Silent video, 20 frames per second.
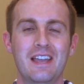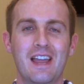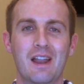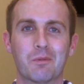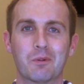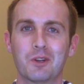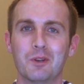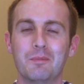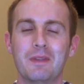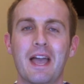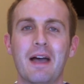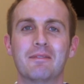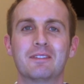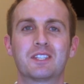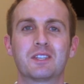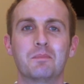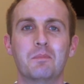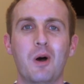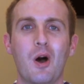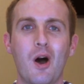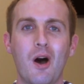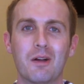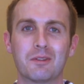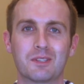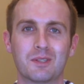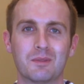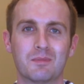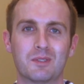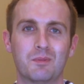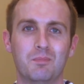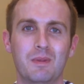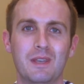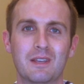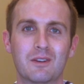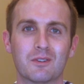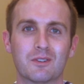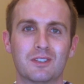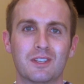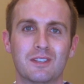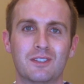And we're going to be having some awesome
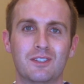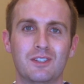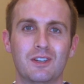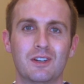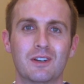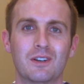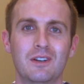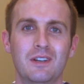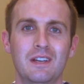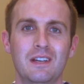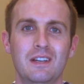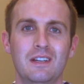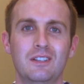speakers this year.